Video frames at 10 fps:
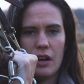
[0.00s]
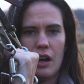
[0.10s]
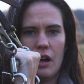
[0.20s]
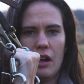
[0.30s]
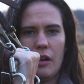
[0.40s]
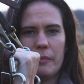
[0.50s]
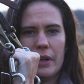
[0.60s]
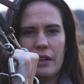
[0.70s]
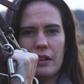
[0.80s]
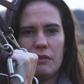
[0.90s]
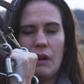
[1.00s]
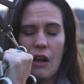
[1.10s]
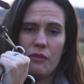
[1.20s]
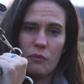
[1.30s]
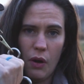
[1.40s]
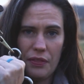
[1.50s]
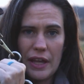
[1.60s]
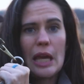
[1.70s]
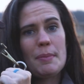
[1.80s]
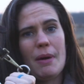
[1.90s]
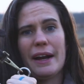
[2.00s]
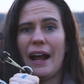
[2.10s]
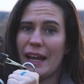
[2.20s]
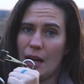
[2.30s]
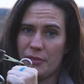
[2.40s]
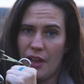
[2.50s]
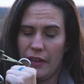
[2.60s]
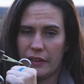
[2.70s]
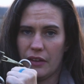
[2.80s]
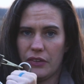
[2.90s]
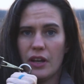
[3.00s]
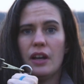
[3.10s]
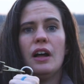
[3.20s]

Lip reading: Well, one thing, keep in mind, I am selling this.